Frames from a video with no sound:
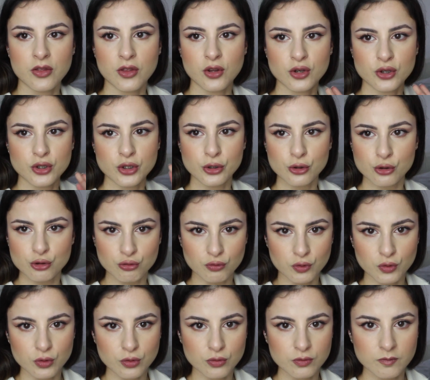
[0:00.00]
the
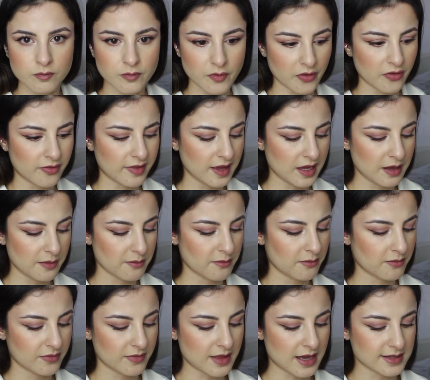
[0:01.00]
neutral
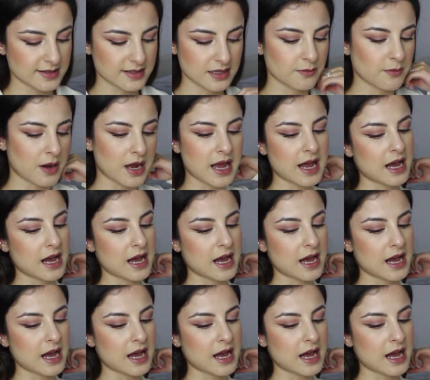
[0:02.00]
theme that's in my